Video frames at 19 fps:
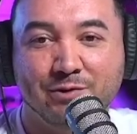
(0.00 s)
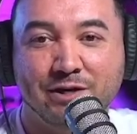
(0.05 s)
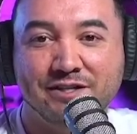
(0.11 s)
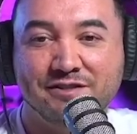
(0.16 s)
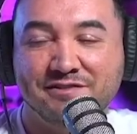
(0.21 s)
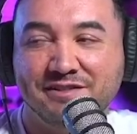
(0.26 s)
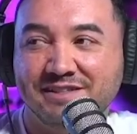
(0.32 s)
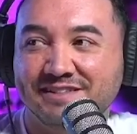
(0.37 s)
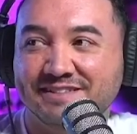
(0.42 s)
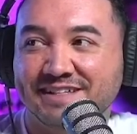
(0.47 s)
While you
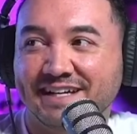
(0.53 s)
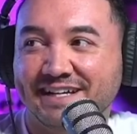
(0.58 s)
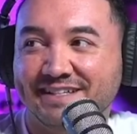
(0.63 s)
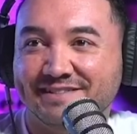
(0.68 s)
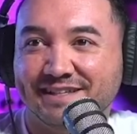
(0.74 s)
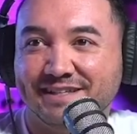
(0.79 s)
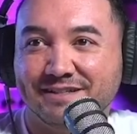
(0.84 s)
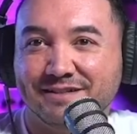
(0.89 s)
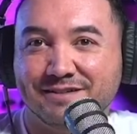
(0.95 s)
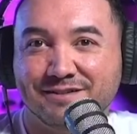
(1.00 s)
see these guys
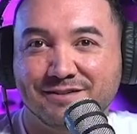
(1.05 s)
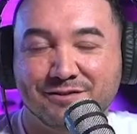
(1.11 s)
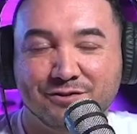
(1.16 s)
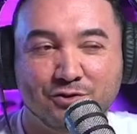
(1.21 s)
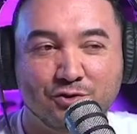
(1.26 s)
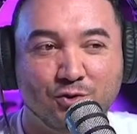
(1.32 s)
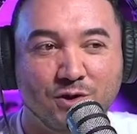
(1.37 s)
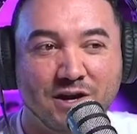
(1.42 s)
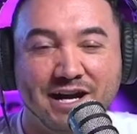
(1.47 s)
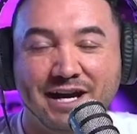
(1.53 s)
like
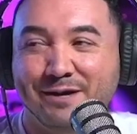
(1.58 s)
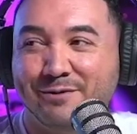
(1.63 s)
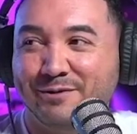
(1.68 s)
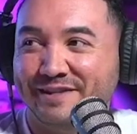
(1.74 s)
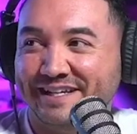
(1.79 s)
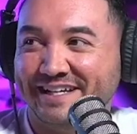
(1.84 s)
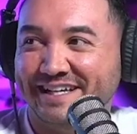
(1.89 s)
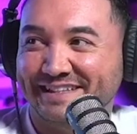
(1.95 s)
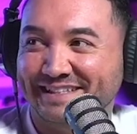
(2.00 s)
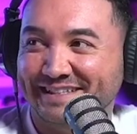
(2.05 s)
cry when
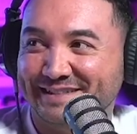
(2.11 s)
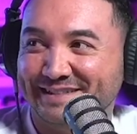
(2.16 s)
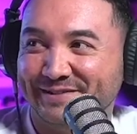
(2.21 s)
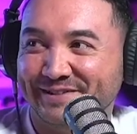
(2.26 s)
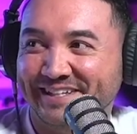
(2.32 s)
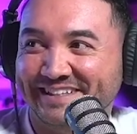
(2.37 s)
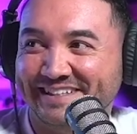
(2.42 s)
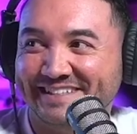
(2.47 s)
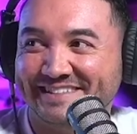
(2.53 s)
they get this ring.